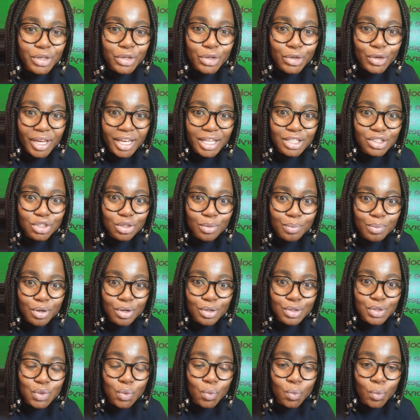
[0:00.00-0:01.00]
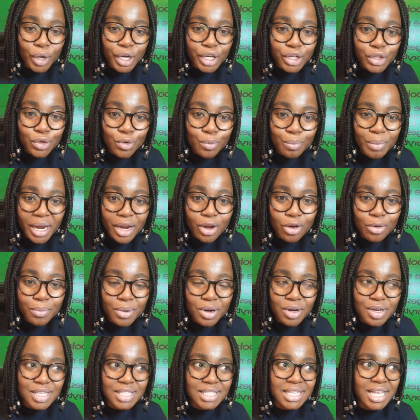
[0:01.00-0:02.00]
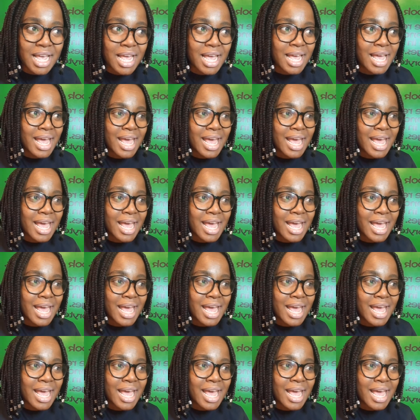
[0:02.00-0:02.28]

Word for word: do you get your books? Where do you buy your books?